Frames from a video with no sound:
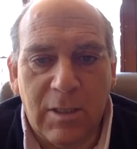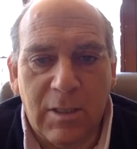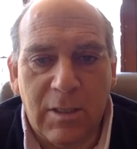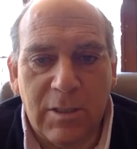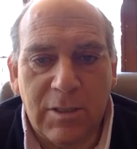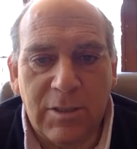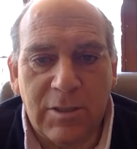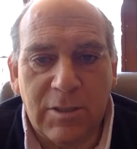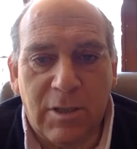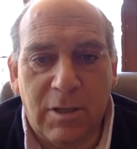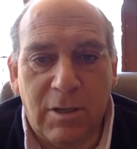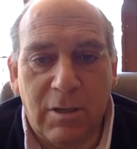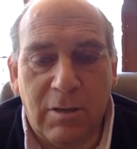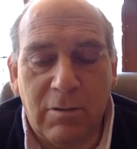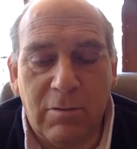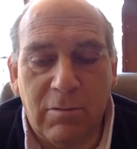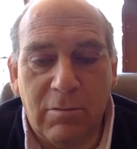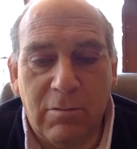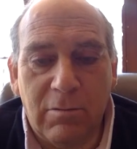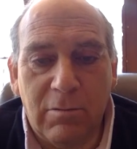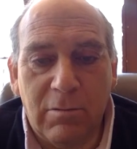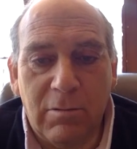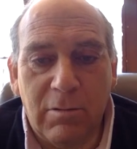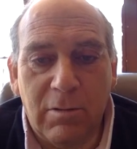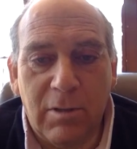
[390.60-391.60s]
So,
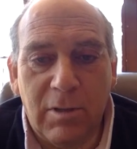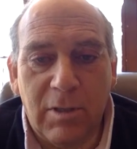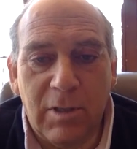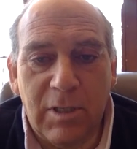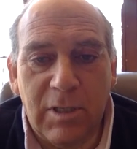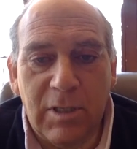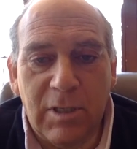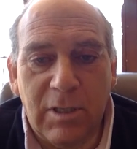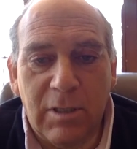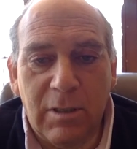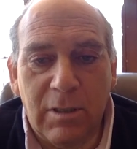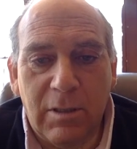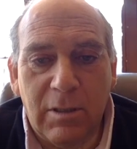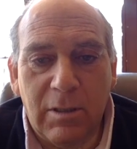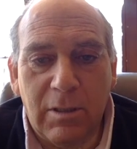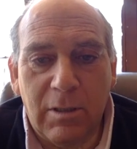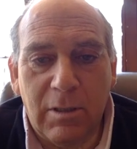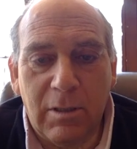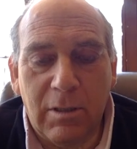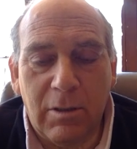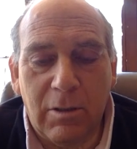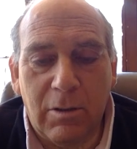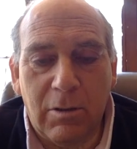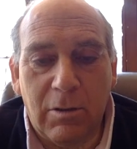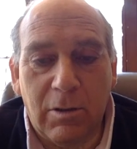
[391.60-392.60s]

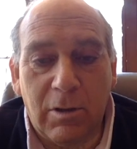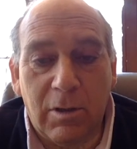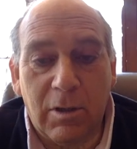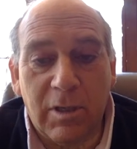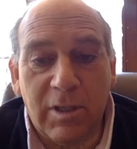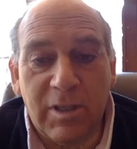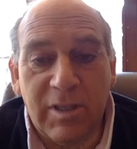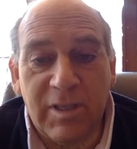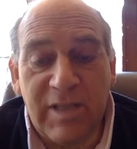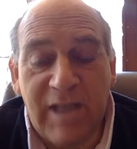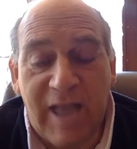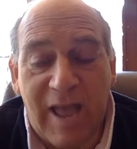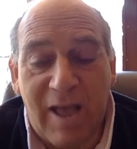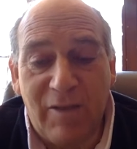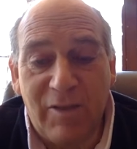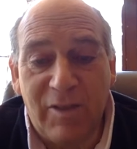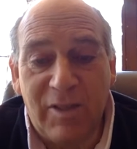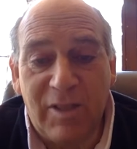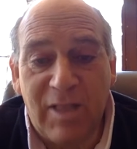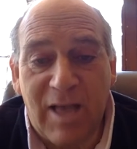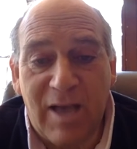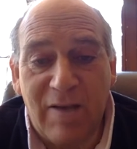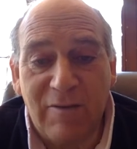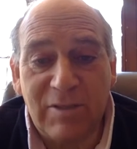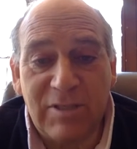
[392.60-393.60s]
or now the
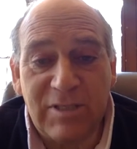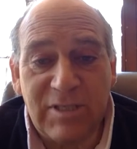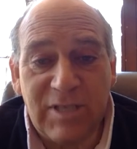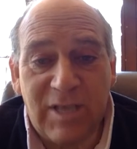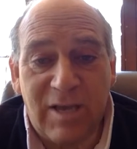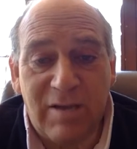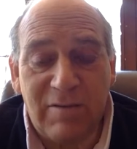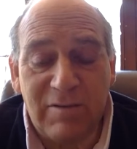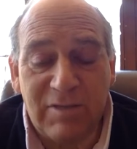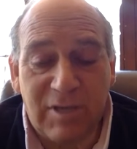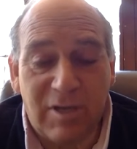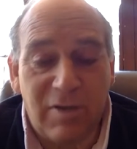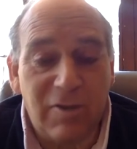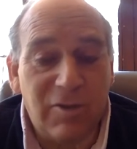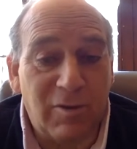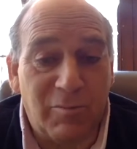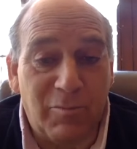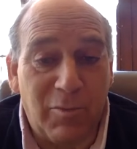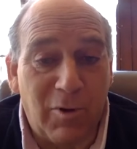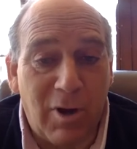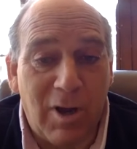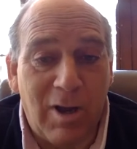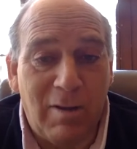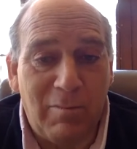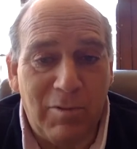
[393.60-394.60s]
loud sounds aren't the
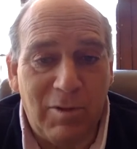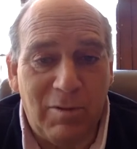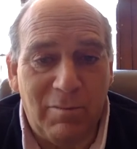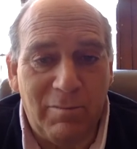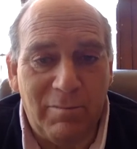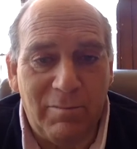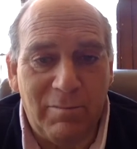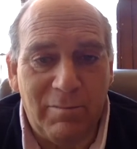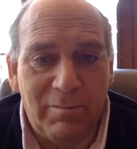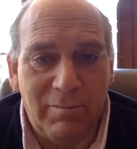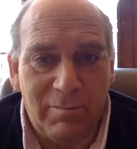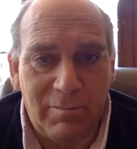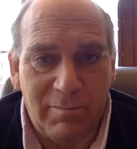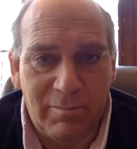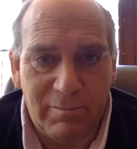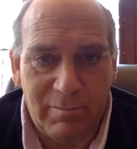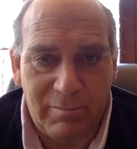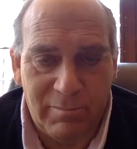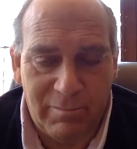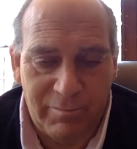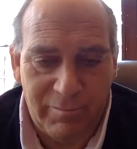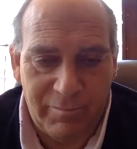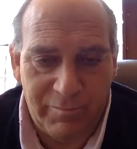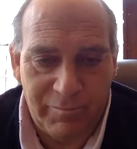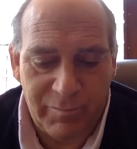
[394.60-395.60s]
problem.
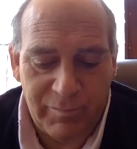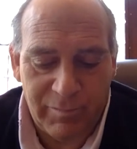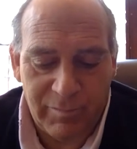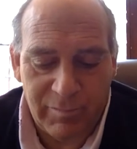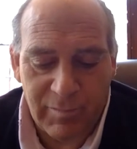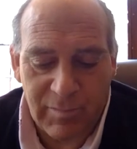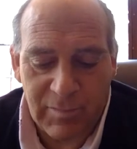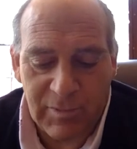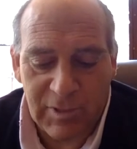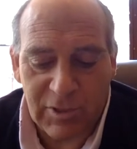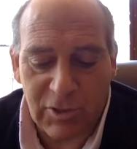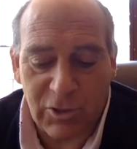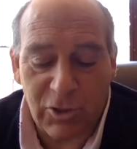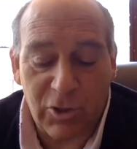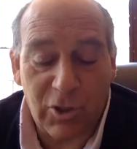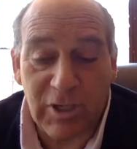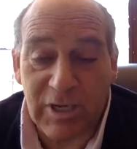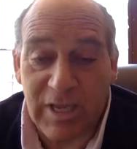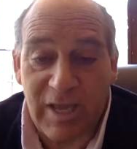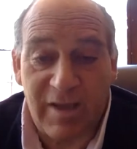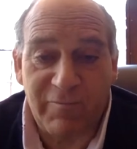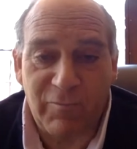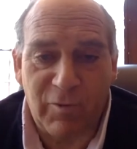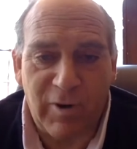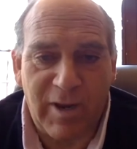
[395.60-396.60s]
So you're going to
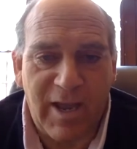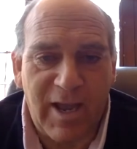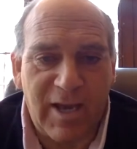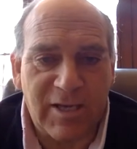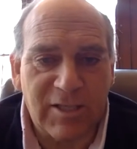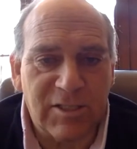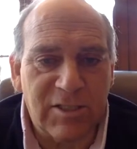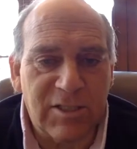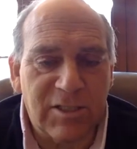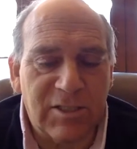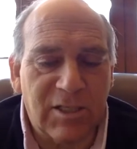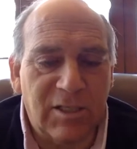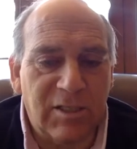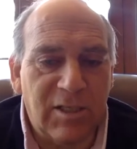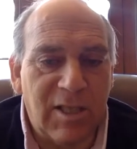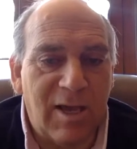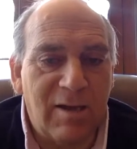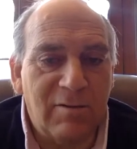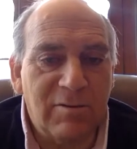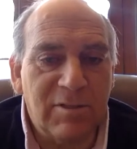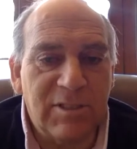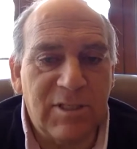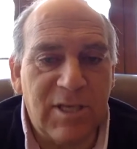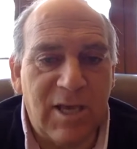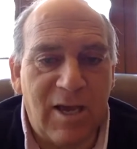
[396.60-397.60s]
have reactions to
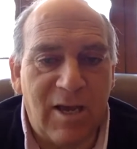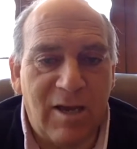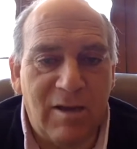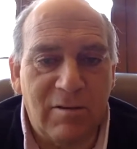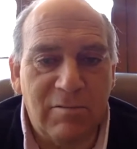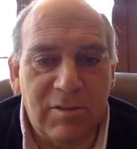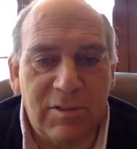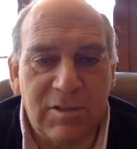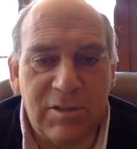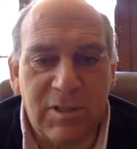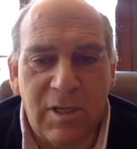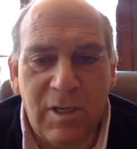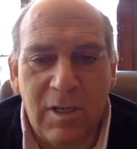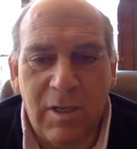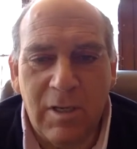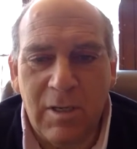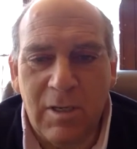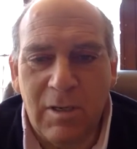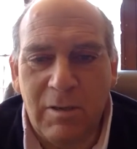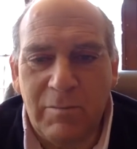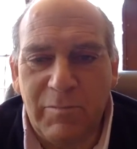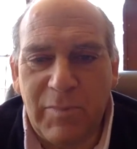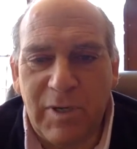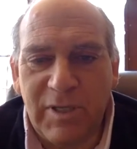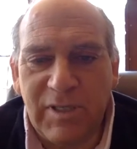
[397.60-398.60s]
loud sounds.
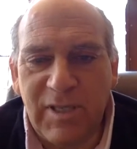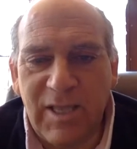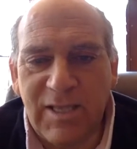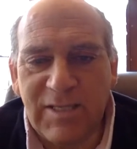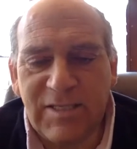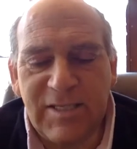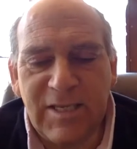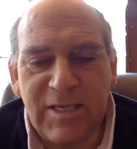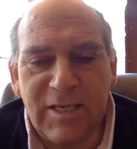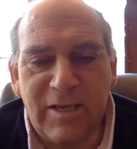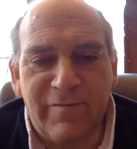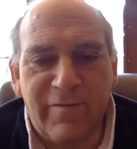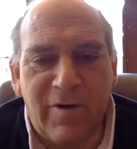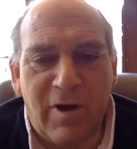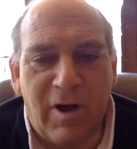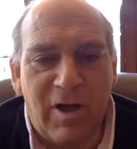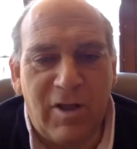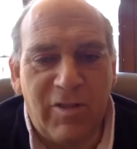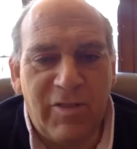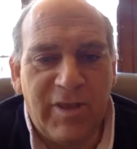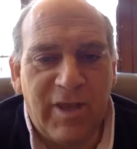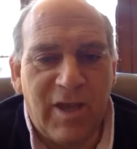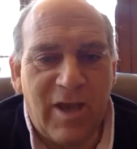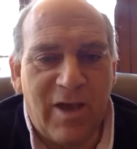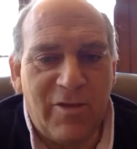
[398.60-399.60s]
But let's think of all
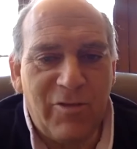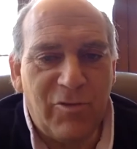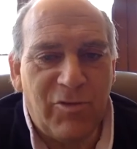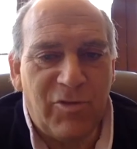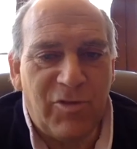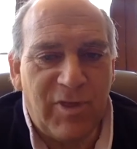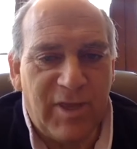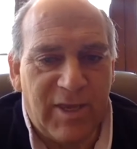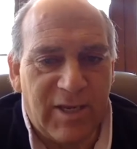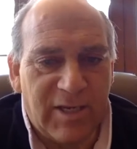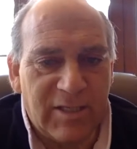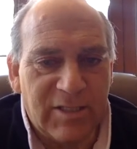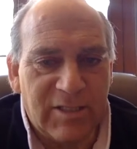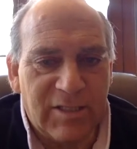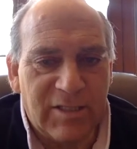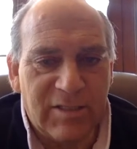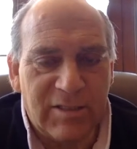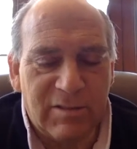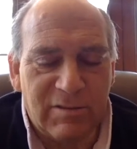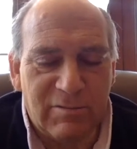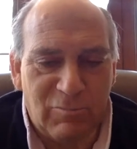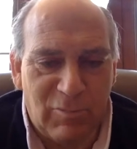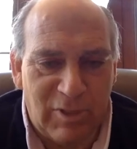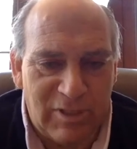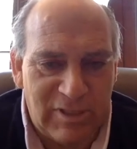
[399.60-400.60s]
the other things.
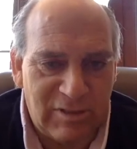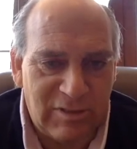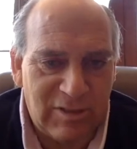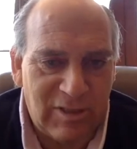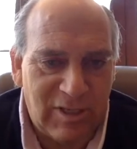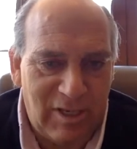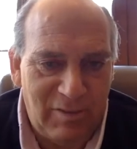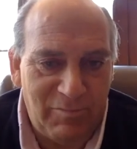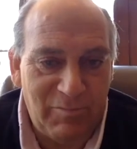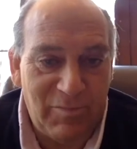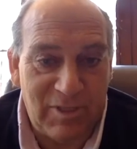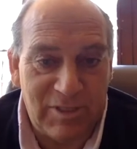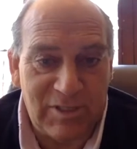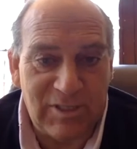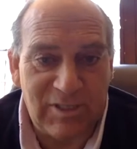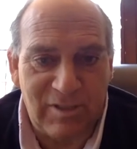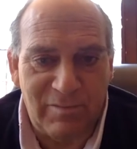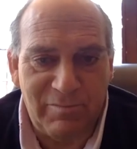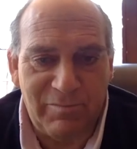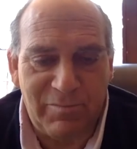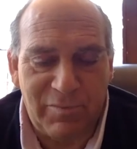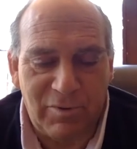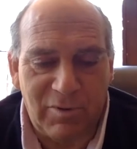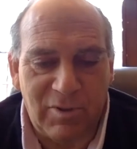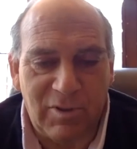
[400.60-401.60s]
Let's keep this
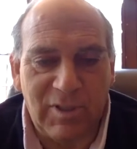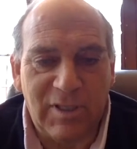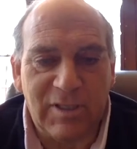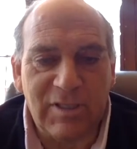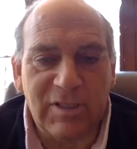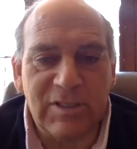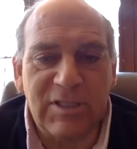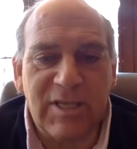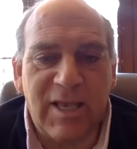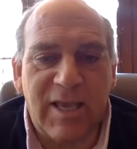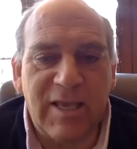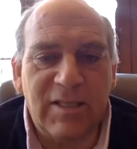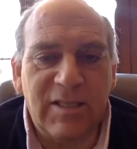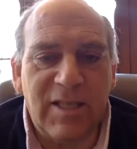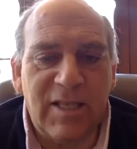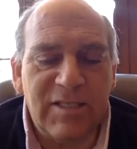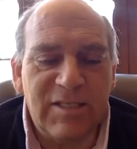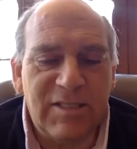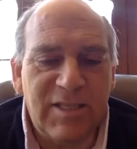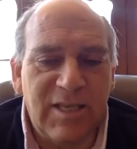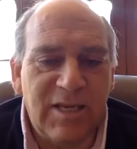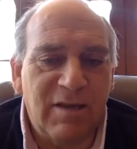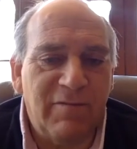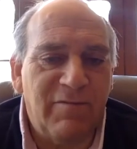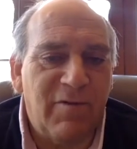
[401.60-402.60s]
simple and say, let's
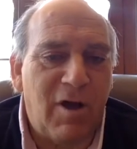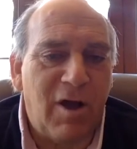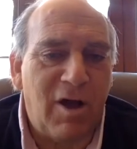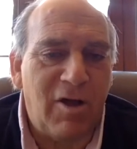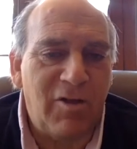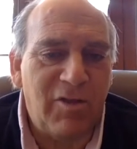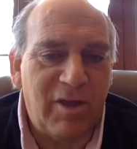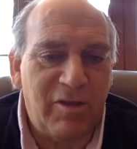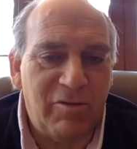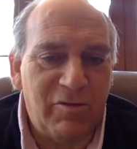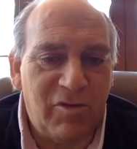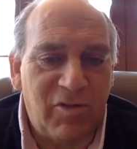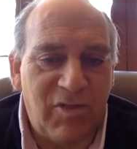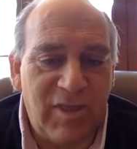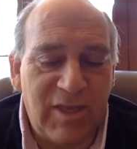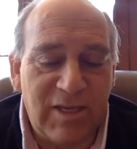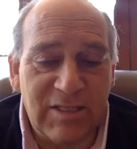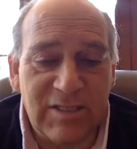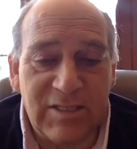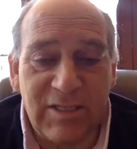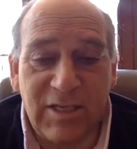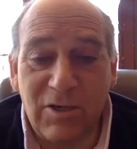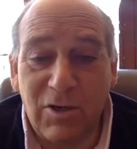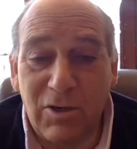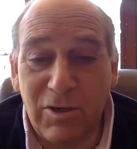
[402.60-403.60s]
think of all the other
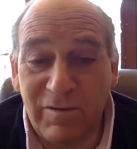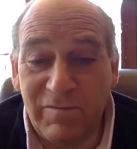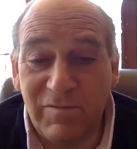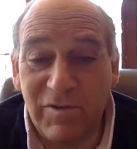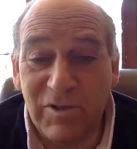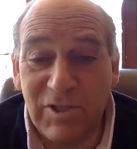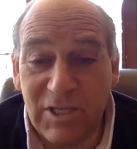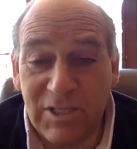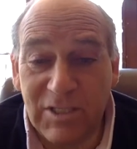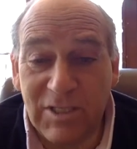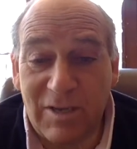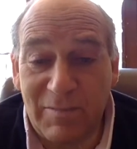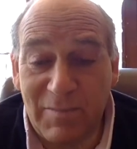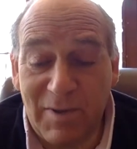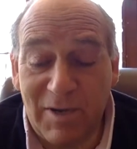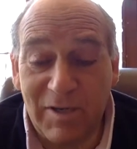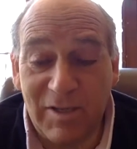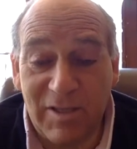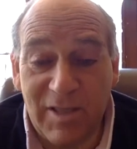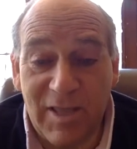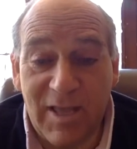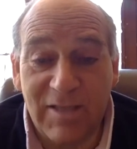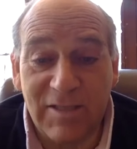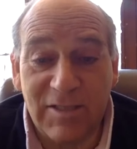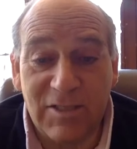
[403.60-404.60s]
things that could have just come out
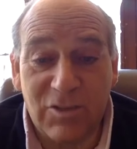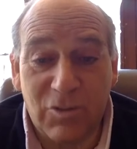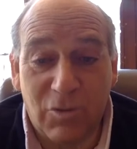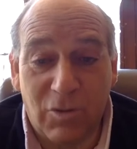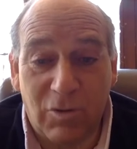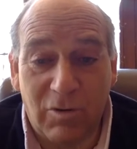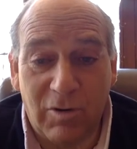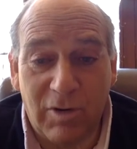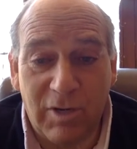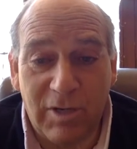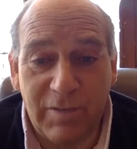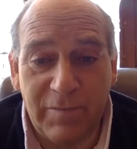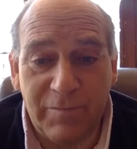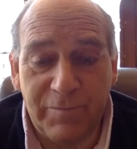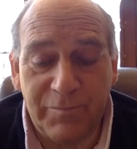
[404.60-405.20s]
of that story